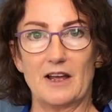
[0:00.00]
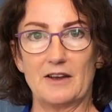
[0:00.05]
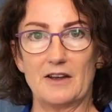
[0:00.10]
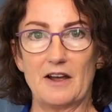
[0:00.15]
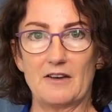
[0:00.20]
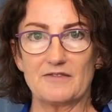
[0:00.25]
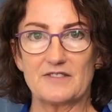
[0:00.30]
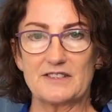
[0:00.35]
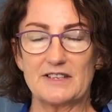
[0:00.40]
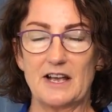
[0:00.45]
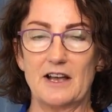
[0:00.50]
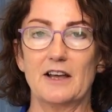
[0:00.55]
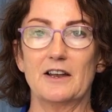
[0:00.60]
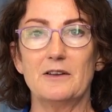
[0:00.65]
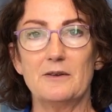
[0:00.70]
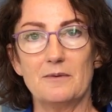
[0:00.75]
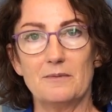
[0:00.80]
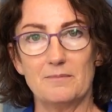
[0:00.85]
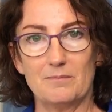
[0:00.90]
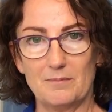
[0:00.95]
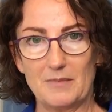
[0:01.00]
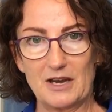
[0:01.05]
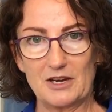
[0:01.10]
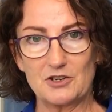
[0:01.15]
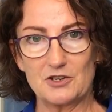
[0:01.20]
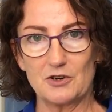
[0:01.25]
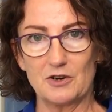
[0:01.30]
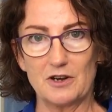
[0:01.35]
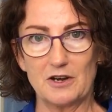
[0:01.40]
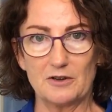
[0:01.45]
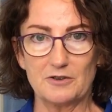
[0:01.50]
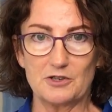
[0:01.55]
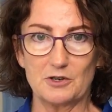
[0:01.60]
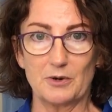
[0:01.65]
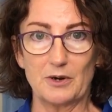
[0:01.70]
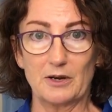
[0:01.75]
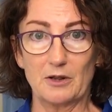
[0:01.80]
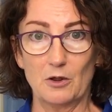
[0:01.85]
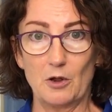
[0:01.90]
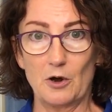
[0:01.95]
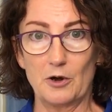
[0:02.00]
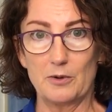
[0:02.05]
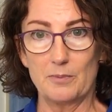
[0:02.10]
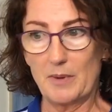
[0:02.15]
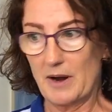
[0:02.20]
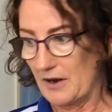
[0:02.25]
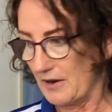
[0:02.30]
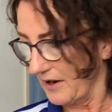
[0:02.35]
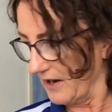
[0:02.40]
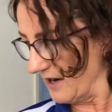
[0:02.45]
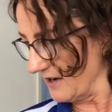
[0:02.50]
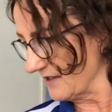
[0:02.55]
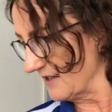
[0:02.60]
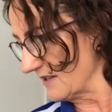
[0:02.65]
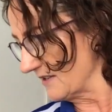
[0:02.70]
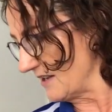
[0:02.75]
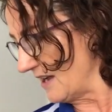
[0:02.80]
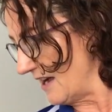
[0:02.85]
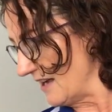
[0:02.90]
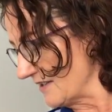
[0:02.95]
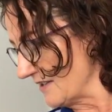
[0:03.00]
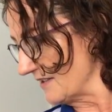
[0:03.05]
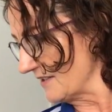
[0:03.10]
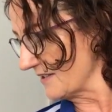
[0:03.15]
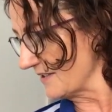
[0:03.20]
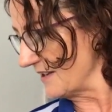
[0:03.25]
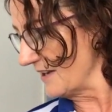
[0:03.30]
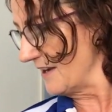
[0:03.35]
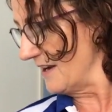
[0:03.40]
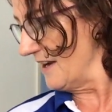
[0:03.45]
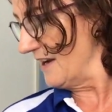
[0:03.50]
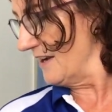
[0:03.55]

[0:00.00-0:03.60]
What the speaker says: enough sun, make sure you're doing load-bearing exercises.